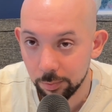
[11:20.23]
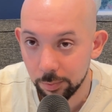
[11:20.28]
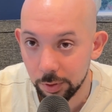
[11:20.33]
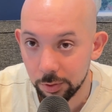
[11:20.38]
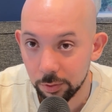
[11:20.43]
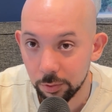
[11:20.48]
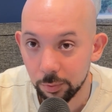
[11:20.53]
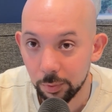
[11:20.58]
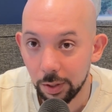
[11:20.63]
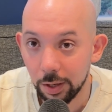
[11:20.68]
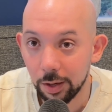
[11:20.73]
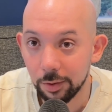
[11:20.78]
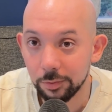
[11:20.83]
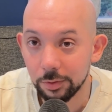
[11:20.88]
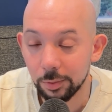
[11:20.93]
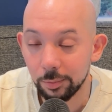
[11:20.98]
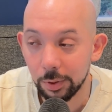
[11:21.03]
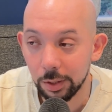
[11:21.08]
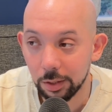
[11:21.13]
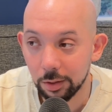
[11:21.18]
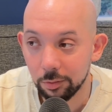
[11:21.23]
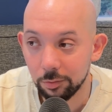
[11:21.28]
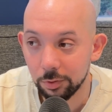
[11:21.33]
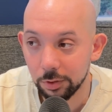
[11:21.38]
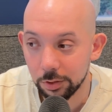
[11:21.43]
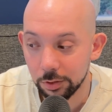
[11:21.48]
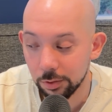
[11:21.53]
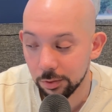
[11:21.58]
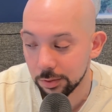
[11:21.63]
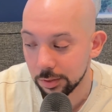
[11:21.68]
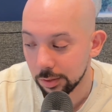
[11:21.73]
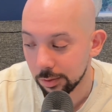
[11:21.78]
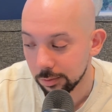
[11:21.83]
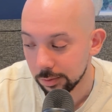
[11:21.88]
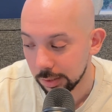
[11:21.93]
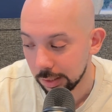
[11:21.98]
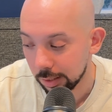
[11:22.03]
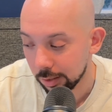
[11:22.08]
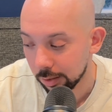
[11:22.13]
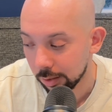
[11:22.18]
model where I have to make a video
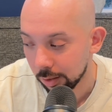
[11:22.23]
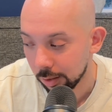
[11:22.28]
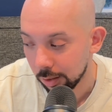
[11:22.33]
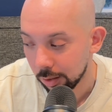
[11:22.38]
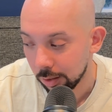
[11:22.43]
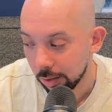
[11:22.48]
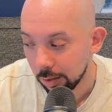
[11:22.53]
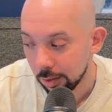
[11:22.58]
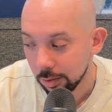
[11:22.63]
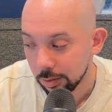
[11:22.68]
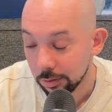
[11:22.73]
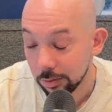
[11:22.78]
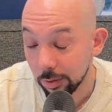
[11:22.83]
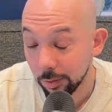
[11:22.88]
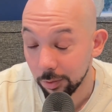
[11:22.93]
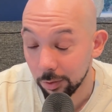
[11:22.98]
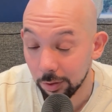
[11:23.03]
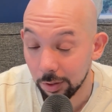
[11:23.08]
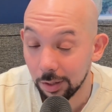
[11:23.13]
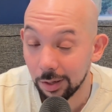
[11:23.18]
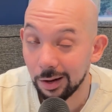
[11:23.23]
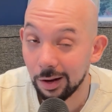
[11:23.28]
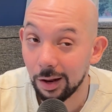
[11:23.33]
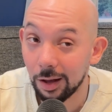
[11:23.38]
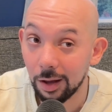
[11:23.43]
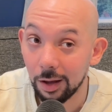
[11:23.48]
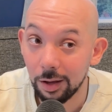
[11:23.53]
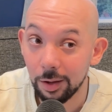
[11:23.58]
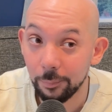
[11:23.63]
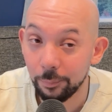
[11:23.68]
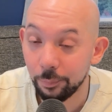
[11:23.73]
sales letter. So I'm not gonna lie,